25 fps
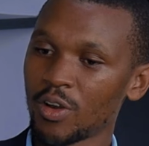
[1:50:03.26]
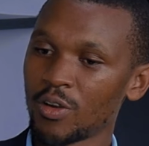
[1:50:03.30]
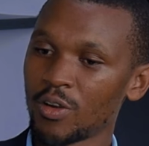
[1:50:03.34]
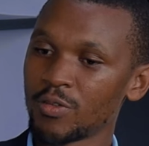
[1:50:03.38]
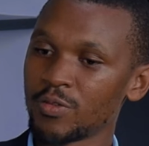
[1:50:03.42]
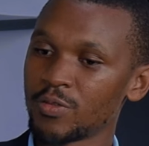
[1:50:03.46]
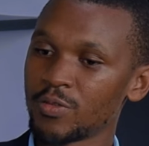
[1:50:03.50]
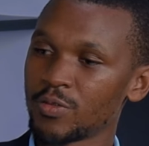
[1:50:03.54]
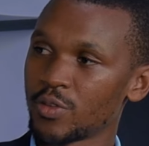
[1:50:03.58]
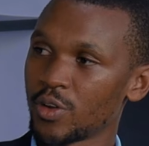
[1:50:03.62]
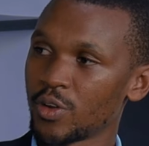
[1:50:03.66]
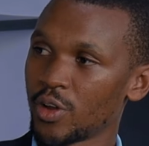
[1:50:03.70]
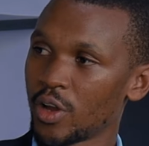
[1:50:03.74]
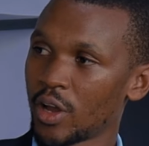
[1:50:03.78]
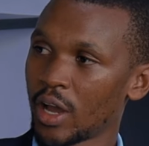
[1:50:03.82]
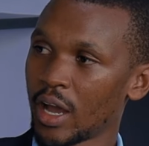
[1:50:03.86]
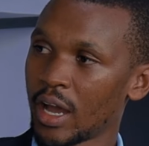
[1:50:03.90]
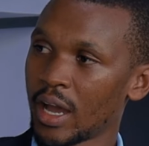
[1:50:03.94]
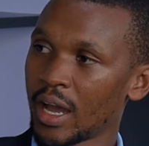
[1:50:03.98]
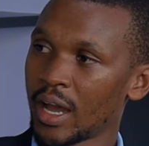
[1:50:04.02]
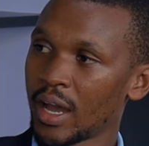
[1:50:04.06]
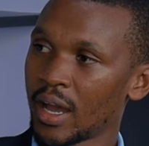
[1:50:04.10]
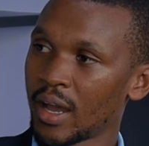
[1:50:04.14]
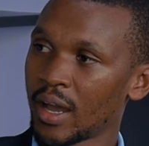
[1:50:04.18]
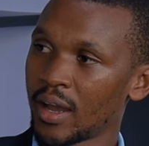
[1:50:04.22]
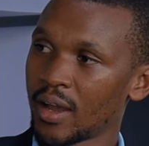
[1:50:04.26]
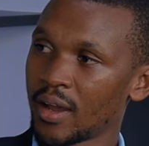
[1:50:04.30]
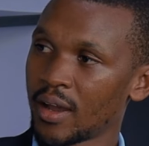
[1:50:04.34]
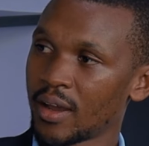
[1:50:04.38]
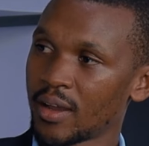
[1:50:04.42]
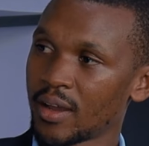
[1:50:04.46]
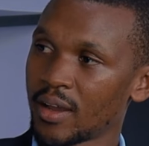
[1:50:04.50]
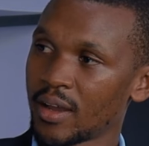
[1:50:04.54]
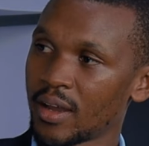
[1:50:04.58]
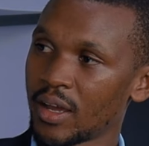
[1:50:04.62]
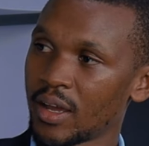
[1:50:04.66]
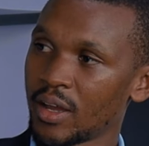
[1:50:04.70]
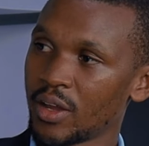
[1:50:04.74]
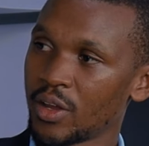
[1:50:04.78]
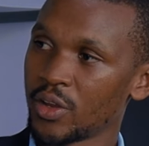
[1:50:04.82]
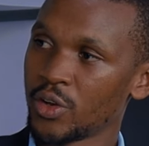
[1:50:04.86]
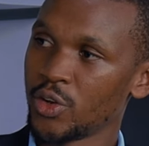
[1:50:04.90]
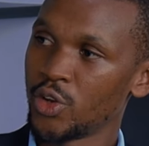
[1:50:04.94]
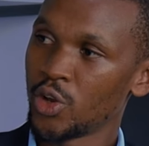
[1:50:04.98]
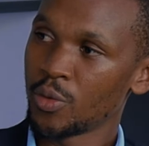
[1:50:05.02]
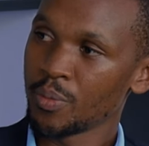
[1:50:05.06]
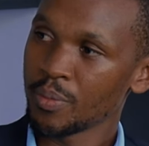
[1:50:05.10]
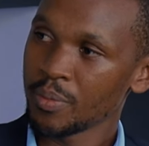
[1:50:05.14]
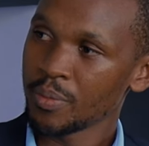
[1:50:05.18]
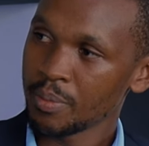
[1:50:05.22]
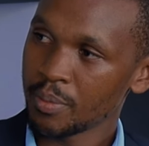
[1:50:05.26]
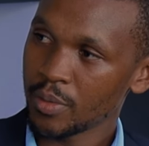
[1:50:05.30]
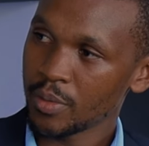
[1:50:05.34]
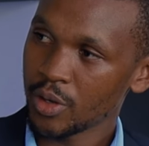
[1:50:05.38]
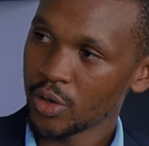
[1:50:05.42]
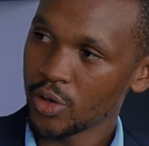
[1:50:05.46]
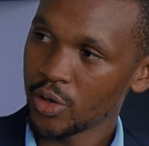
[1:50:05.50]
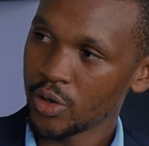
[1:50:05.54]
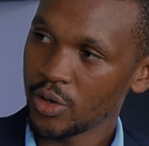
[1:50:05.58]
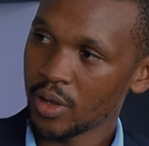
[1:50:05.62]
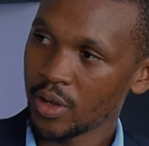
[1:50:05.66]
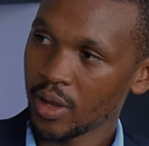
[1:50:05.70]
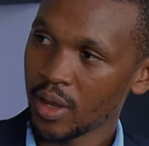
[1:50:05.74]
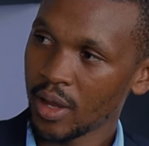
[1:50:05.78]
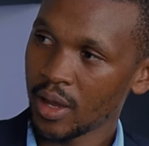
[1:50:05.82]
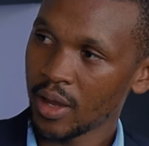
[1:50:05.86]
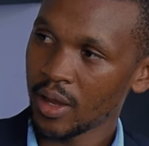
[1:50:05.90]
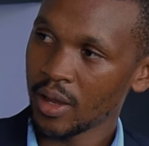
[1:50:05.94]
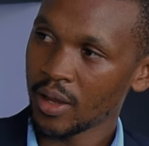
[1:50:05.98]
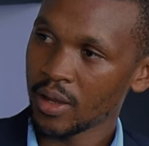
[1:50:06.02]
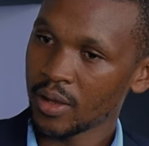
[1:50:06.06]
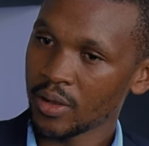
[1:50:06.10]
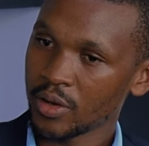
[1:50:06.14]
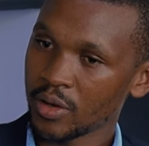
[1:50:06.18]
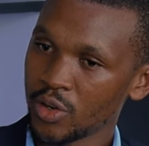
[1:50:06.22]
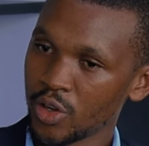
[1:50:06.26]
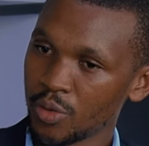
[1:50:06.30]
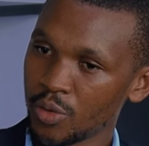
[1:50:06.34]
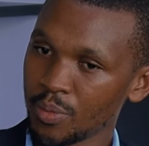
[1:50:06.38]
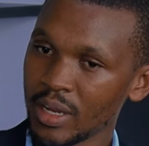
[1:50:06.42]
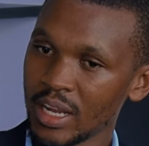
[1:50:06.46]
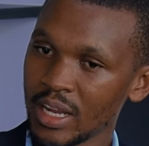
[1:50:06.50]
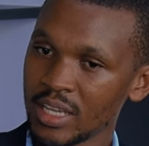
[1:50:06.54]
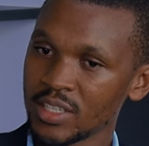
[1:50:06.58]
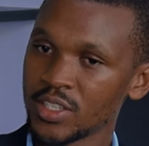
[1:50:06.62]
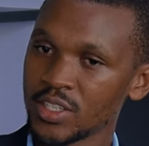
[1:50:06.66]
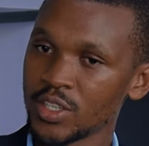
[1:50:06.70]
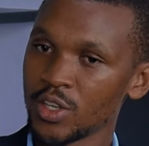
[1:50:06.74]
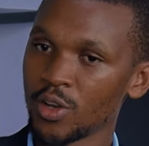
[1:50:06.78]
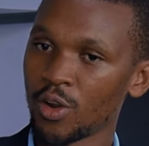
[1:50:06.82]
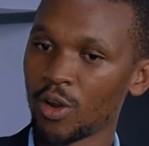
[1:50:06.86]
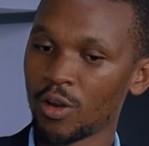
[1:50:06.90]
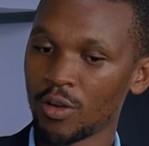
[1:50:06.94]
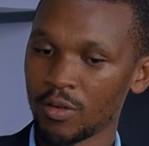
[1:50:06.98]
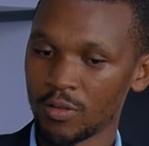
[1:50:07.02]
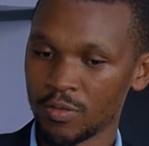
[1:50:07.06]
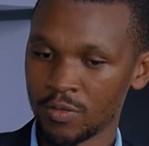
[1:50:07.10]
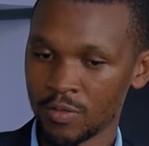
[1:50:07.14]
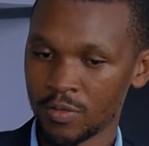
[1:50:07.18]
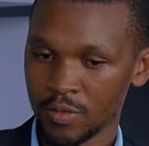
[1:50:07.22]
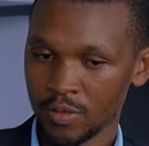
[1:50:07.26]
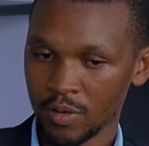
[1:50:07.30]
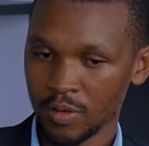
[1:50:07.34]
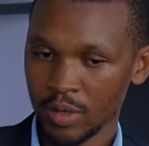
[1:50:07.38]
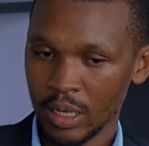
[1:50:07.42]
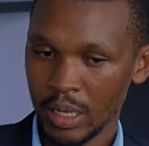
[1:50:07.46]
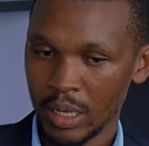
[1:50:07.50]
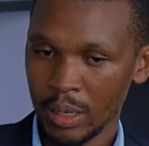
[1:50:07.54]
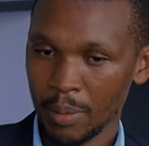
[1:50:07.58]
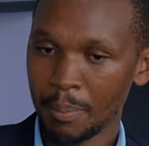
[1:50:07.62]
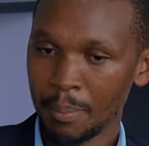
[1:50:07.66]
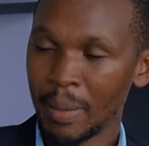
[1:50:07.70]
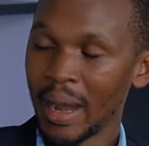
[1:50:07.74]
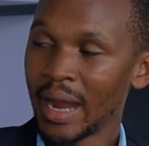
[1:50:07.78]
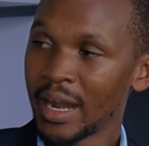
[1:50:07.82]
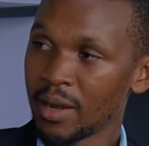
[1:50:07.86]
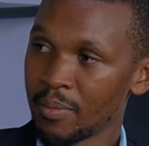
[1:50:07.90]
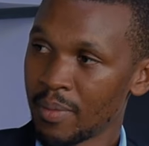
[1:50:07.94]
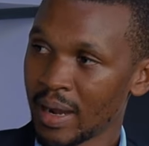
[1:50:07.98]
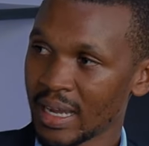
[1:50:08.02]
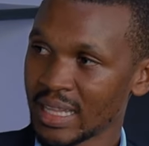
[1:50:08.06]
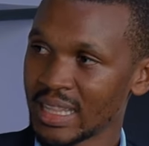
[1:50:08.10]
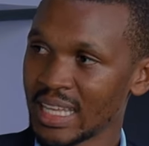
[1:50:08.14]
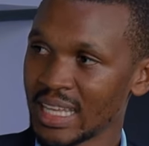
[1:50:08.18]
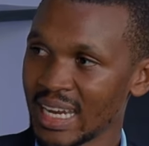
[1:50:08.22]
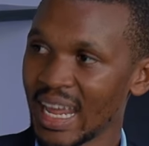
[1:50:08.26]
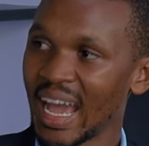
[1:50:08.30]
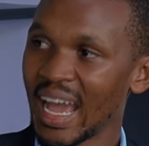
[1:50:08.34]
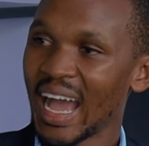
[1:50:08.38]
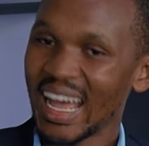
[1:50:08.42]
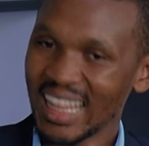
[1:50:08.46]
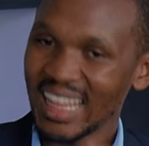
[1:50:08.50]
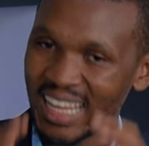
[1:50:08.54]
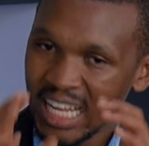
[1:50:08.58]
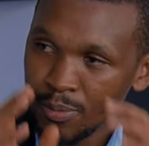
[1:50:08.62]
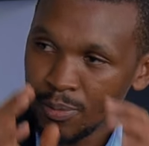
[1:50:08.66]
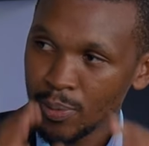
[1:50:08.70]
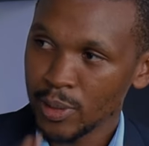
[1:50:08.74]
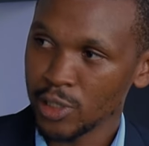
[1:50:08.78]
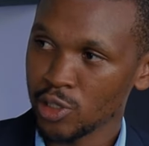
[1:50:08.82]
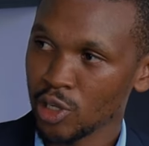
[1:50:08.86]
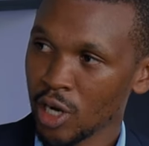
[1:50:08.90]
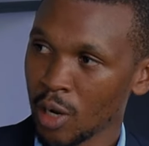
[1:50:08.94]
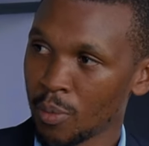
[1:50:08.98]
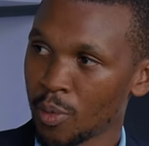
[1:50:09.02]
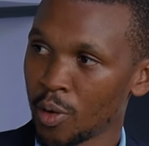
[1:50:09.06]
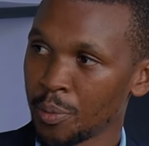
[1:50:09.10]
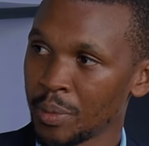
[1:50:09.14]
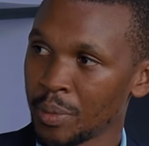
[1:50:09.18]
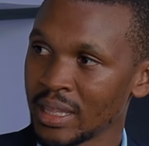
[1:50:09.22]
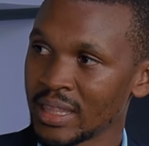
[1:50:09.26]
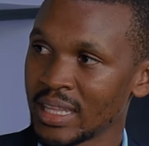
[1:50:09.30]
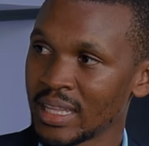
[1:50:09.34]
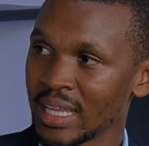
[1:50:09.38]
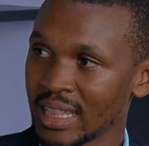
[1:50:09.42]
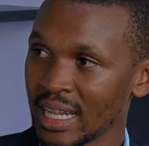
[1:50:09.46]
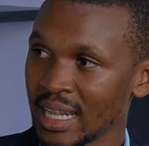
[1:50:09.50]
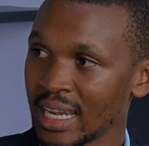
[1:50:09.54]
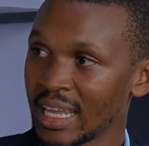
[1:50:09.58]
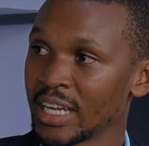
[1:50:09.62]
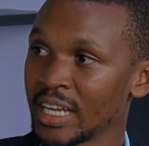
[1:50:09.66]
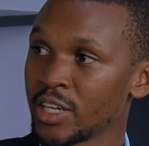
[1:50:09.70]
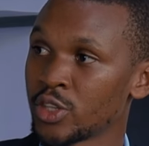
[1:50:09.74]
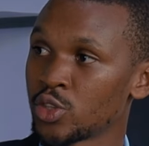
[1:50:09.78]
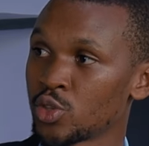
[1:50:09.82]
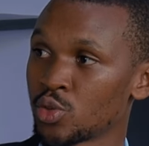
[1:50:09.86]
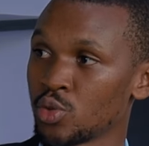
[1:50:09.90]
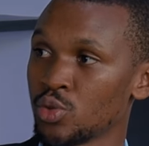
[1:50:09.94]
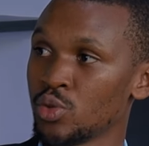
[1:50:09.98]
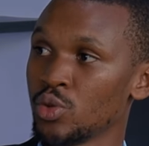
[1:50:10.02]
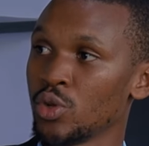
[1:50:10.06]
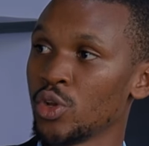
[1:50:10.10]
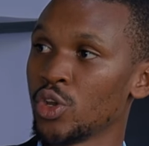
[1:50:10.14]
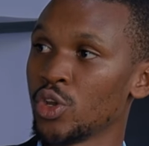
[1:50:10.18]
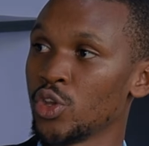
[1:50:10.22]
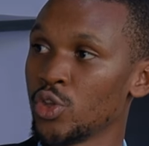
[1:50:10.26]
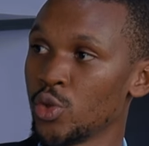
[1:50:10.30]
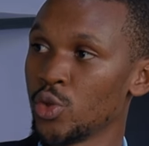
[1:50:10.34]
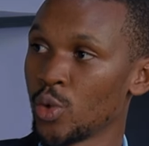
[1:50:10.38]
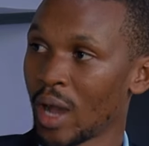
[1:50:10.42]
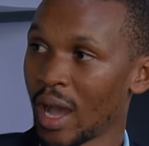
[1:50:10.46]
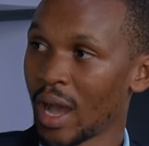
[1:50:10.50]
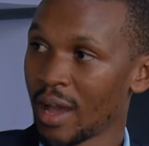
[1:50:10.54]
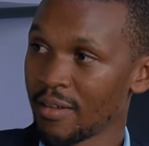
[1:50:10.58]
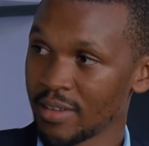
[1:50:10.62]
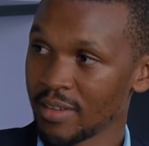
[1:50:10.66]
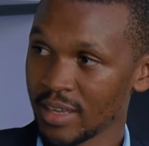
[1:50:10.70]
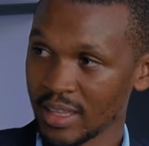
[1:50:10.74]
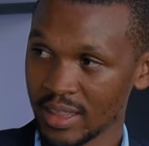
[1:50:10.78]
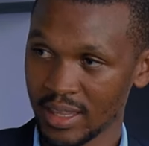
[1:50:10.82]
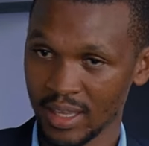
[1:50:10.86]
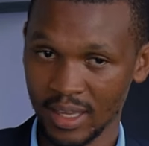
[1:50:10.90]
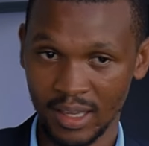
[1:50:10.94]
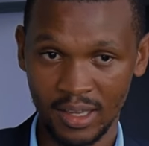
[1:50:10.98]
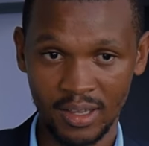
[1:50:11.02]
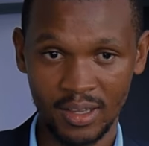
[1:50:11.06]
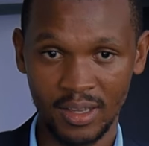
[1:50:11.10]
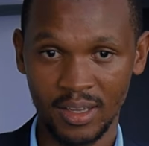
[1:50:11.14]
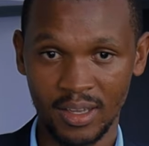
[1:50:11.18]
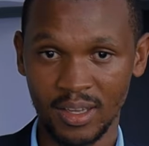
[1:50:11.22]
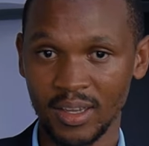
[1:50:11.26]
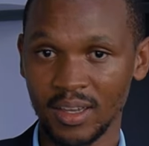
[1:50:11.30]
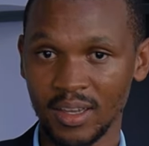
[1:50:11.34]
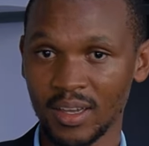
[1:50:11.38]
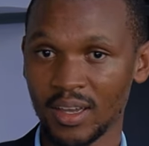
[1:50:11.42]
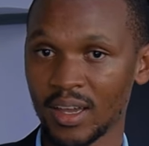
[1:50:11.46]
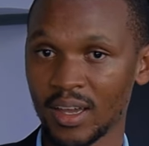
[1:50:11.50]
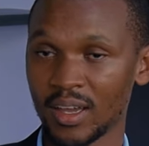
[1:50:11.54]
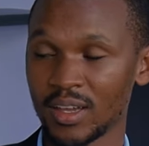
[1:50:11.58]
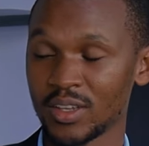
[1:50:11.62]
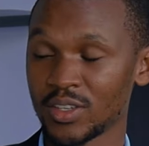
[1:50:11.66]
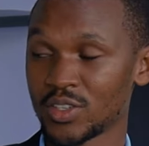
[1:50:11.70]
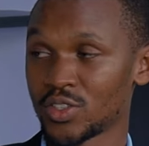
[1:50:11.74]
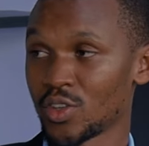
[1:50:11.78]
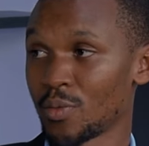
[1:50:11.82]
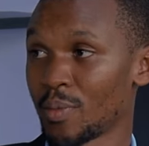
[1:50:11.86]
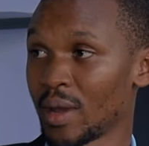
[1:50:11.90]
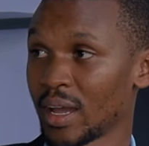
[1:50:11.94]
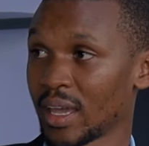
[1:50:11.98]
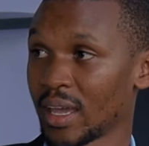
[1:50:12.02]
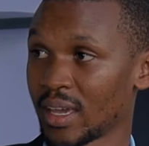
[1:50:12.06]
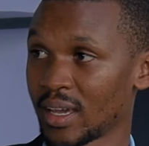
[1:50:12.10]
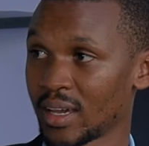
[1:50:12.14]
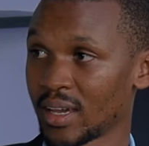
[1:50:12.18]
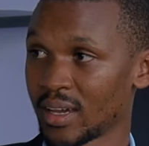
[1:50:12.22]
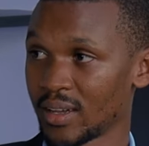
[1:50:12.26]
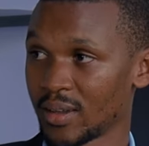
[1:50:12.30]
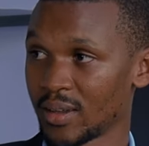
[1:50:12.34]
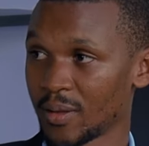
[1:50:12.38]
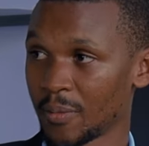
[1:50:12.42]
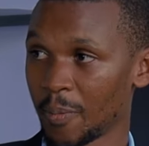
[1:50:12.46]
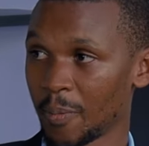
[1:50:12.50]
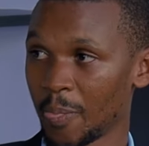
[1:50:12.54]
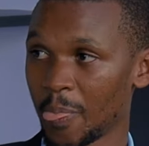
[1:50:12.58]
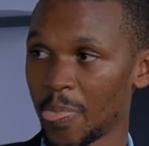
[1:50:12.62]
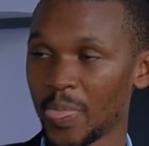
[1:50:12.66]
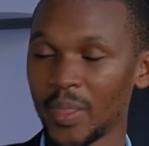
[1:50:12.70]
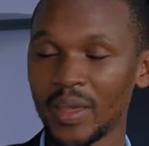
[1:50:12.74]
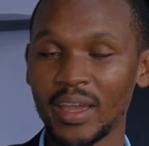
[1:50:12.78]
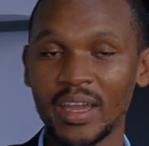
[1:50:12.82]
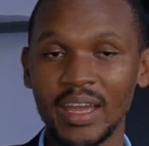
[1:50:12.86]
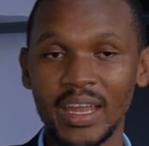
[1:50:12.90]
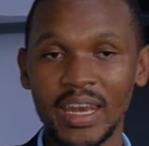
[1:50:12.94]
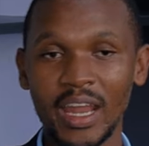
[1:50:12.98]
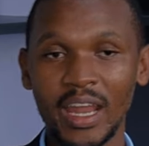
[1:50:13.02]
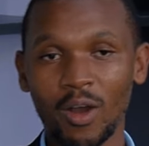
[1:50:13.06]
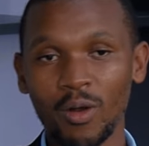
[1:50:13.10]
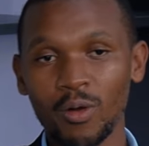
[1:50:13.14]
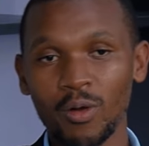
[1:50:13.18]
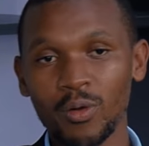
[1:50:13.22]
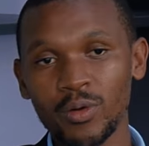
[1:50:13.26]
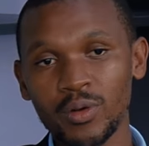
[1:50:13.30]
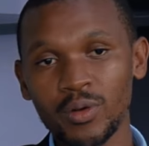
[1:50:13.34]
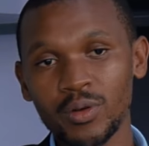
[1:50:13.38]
of uh, dom uh, dominancy of bad bacteria at that particular moment that led to you having the uh, stomachache. Yeah, yeah. Now,